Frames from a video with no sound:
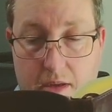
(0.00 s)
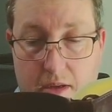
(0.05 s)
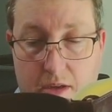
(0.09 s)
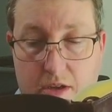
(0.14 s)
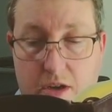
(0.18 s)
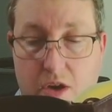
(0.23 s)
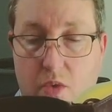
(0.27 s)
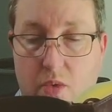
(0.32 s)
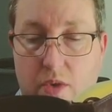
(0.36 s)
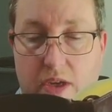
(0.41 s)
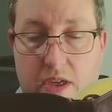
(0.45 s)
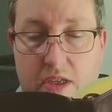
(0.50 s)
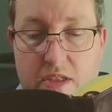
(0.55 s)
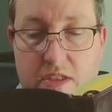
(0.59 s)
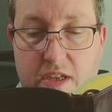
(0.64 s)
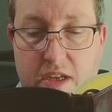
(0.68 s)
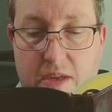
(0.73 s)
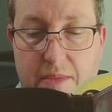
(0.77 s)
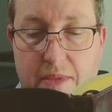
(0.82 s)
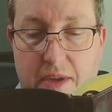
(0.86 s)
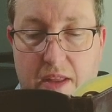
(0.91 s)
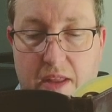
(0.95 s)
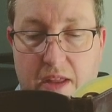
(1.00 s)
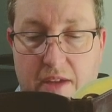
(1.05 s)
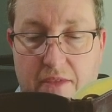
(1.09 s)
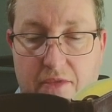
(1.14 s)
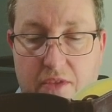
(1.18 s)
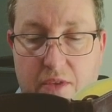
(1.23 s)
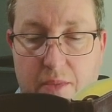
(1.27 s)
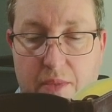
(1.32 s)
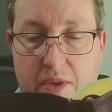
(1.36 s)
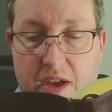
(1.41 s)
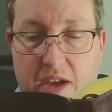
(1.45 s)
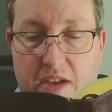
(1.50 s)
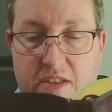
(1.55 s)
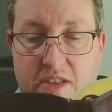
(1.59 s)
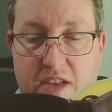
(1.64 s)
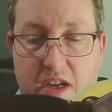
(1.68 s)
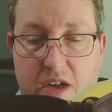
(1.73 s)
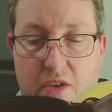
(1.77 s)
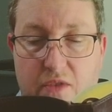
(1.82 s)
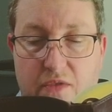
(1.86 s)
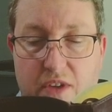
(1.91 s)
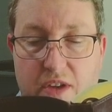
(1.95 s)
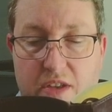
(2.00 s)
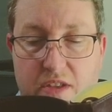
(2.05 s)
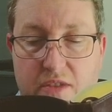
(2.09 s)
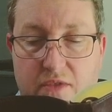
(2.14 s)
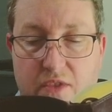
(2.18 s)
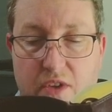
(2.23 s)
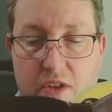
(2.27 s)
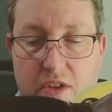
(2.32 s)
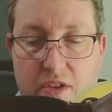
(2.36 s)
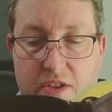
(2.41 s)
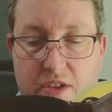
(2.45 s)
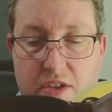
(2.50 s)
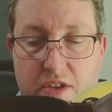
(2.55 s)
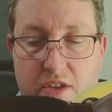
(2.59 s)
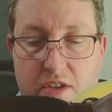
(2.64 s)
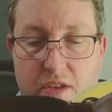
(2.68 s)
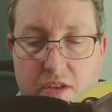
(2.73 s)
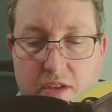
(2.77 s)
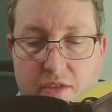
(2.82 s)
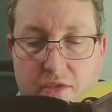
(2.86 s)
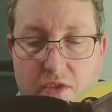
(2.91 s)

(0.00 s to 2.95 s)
No one can take my life from me. I sacrifice it voluntarily,